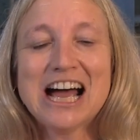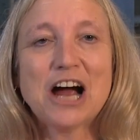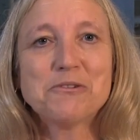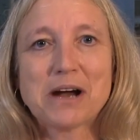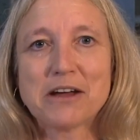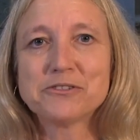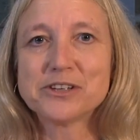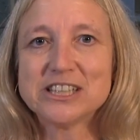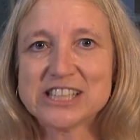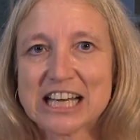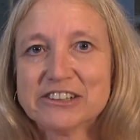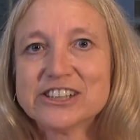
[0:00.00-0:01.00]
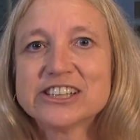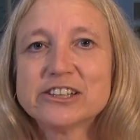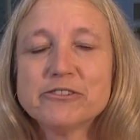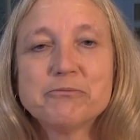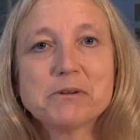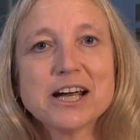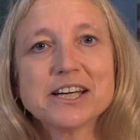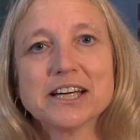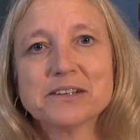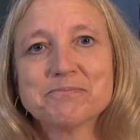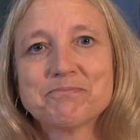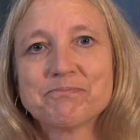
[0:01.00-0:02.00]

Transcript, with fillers: around regenerative braking.